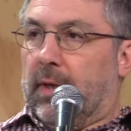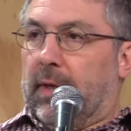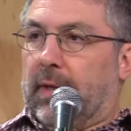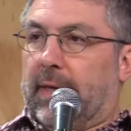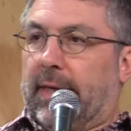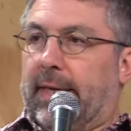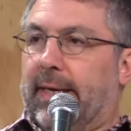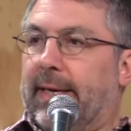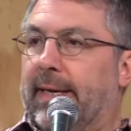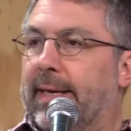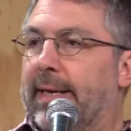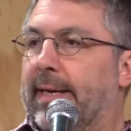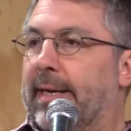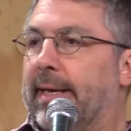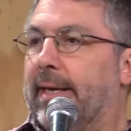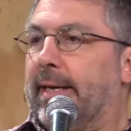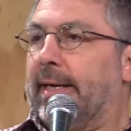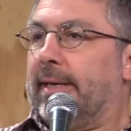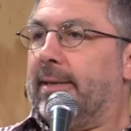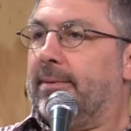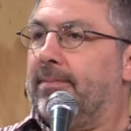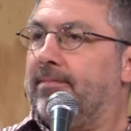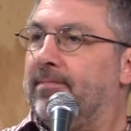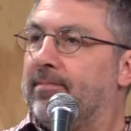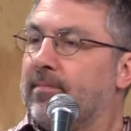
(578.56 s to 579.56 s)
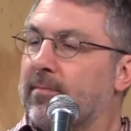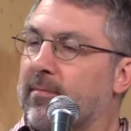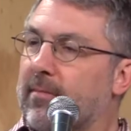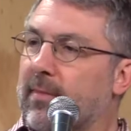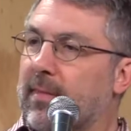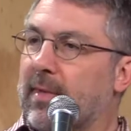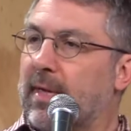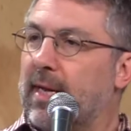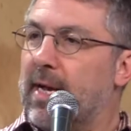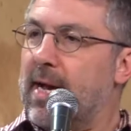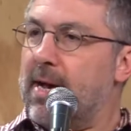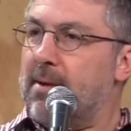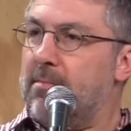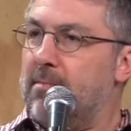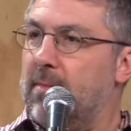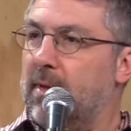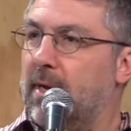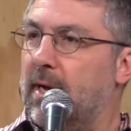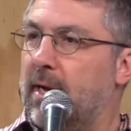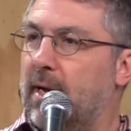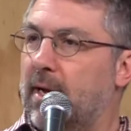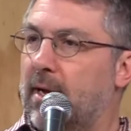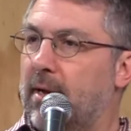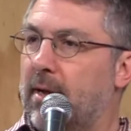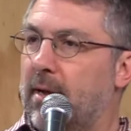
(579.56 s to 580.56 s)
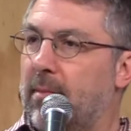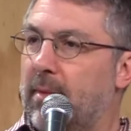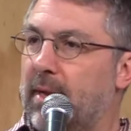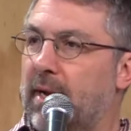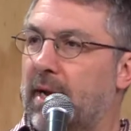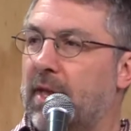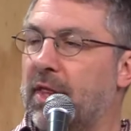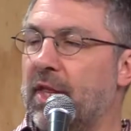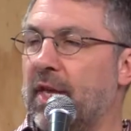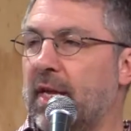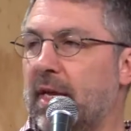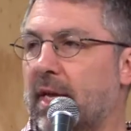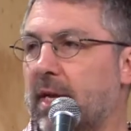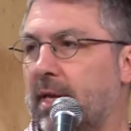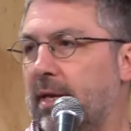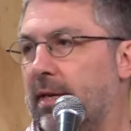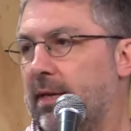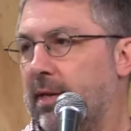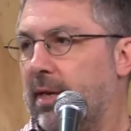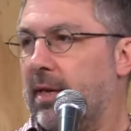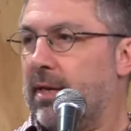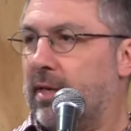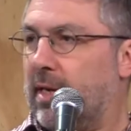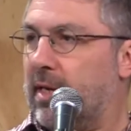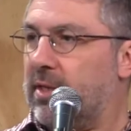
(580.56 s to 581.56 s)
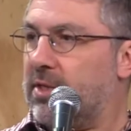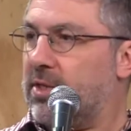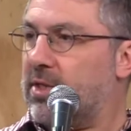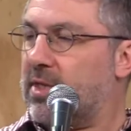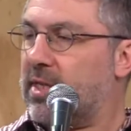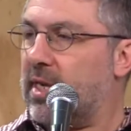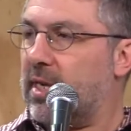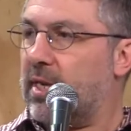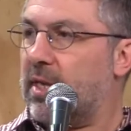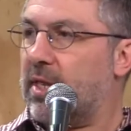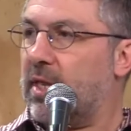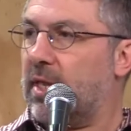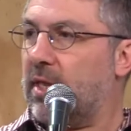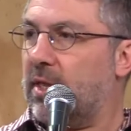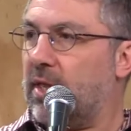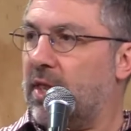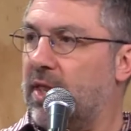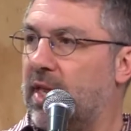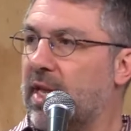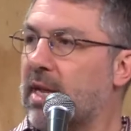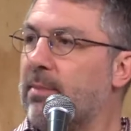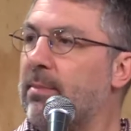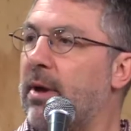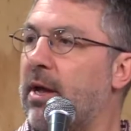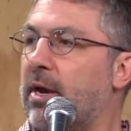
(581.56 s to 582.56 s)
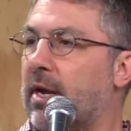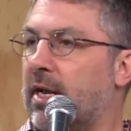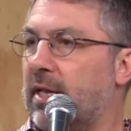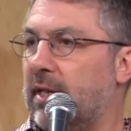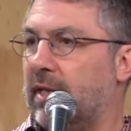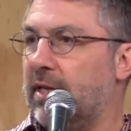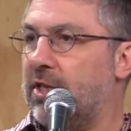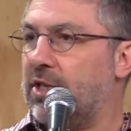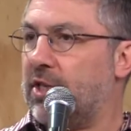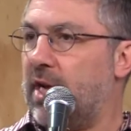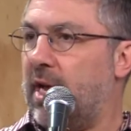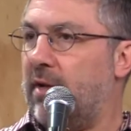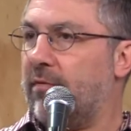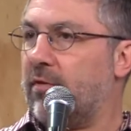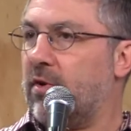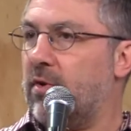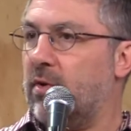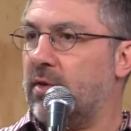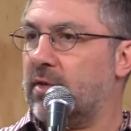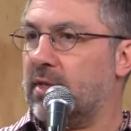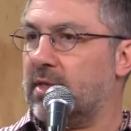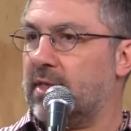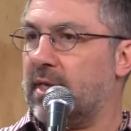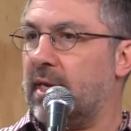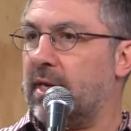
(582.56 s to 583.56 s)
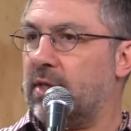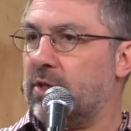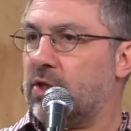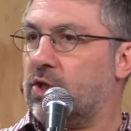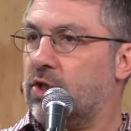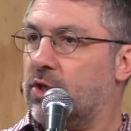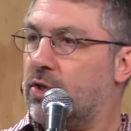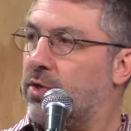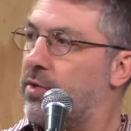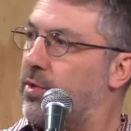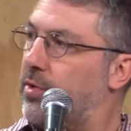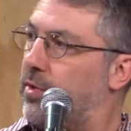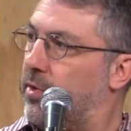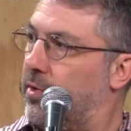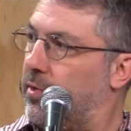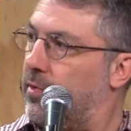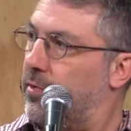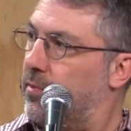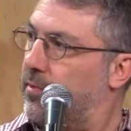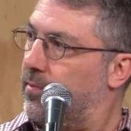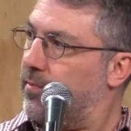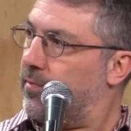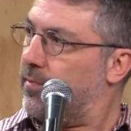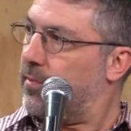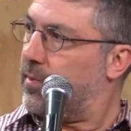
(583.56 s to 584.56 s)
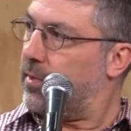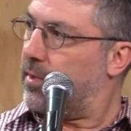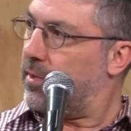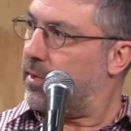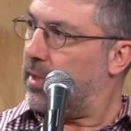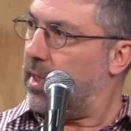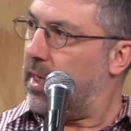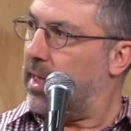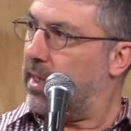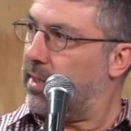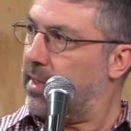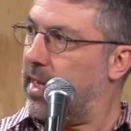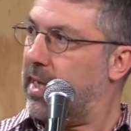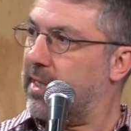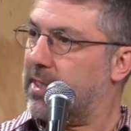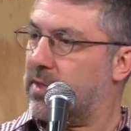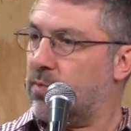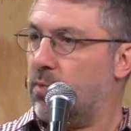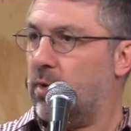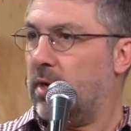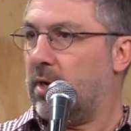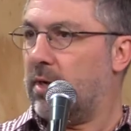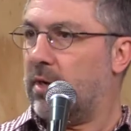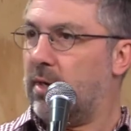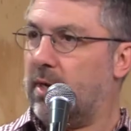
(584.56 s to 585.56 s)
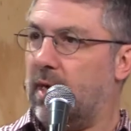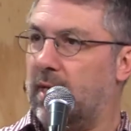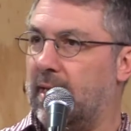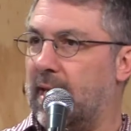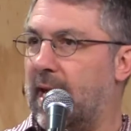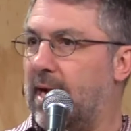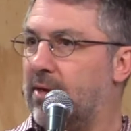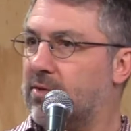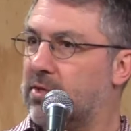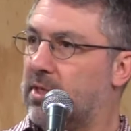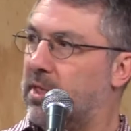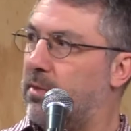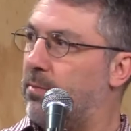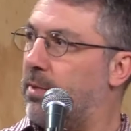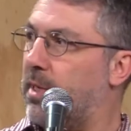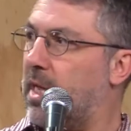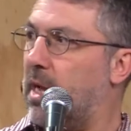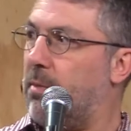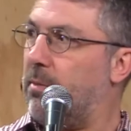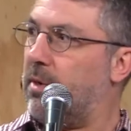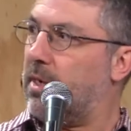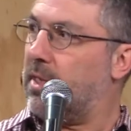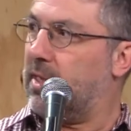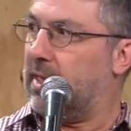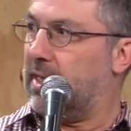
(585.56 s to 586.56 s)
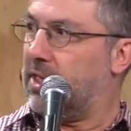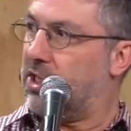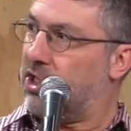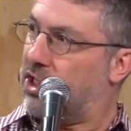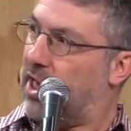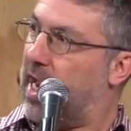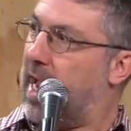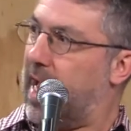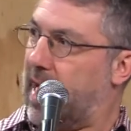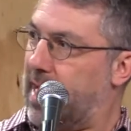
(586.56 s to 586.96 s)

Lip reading: Yeah. I mean, I think, as you said, I think the thing about a cliche, of course, is that it's true, right? That's what allows it to become a cliche.